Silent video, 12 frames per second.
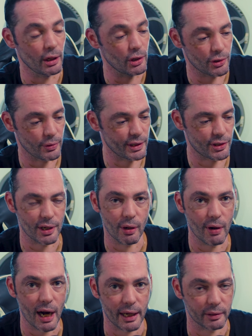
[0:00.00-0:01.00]
So it's all
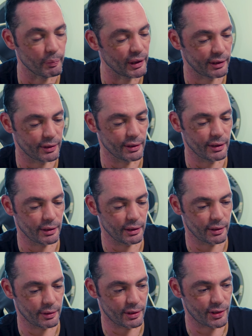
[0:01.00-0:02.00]
right, but
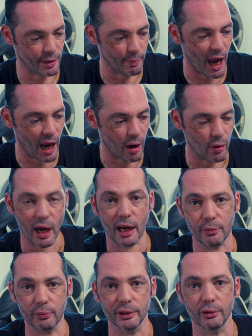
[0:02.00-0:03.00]
somehow I
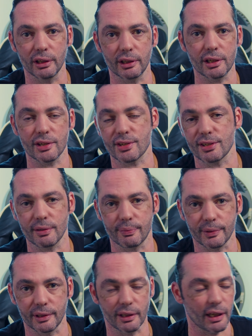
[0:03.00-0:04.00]
will learn something.